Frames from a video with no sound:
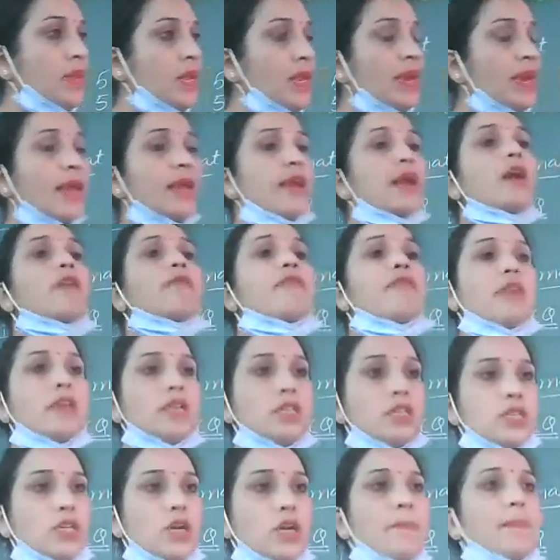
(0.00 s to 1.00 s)
like
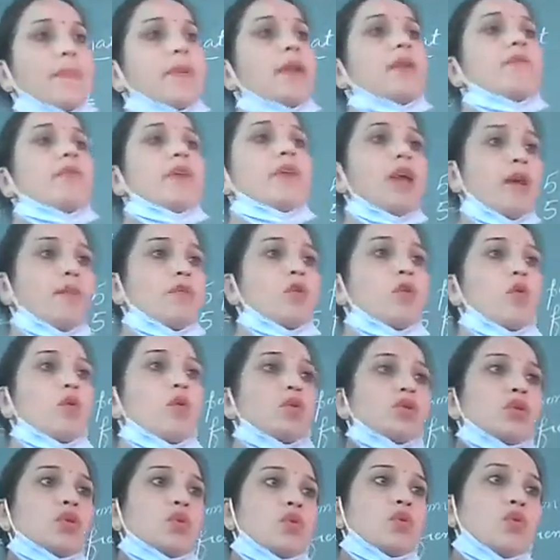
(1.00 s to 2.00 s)
Hafiz chapter we have
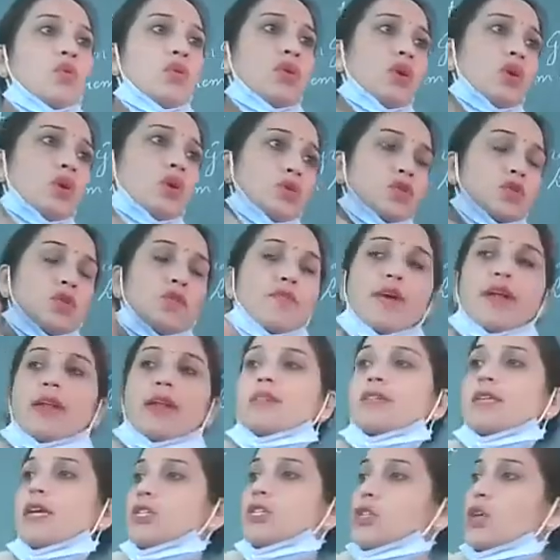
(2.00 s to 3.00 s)
gone through. So when
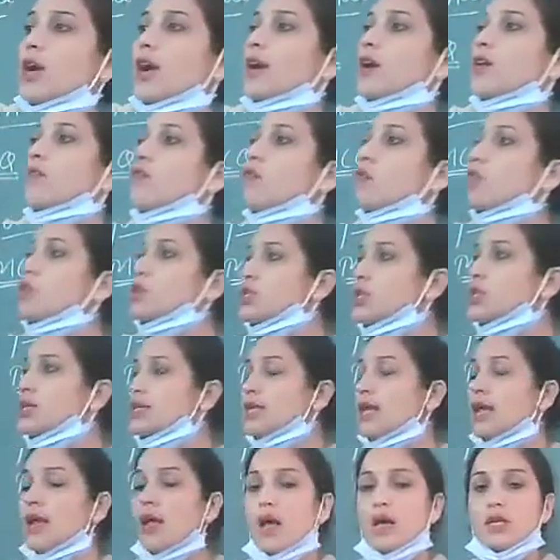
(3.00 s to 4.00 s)
such kind of questions
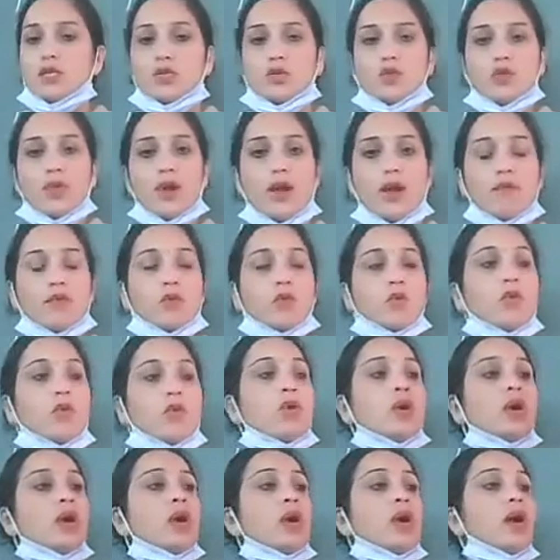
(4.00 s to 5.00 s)
are asked, you have to